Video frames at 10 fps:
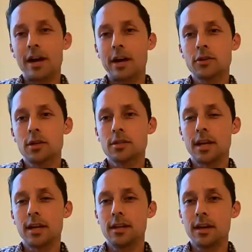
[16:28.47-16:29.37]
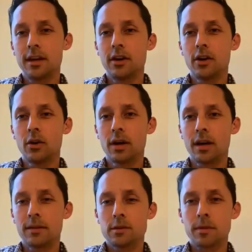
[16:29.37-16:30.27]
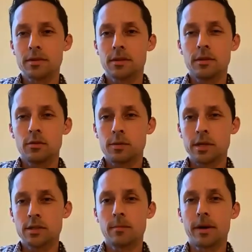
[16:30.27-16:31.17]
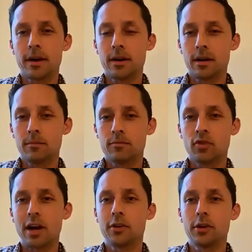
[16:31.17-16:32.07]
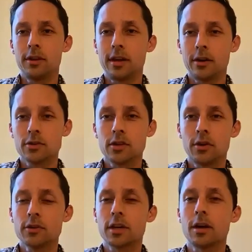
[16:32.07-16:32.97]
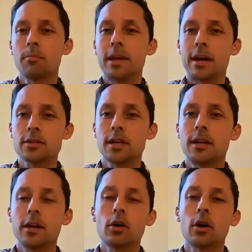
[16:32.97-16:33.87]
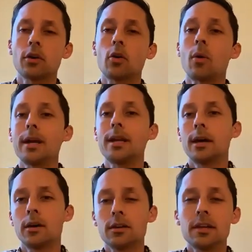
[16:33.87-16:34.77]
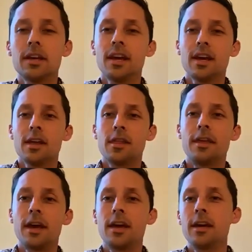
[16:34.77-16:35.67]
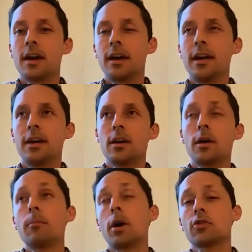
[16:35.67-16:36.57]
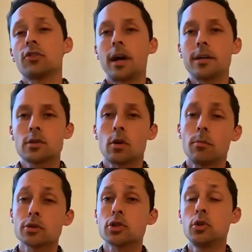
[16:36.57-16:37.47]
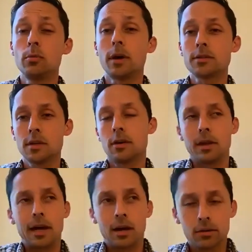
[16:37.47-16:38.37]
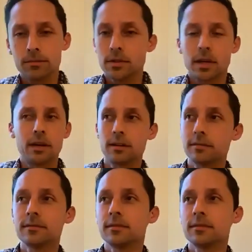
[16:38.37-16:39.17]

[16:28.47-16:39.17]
out to San Diego. I spent some of my childhood there. So there's a company out of San Diego called Quidel. They, on March 9th, so almost 2 months ago now, kind of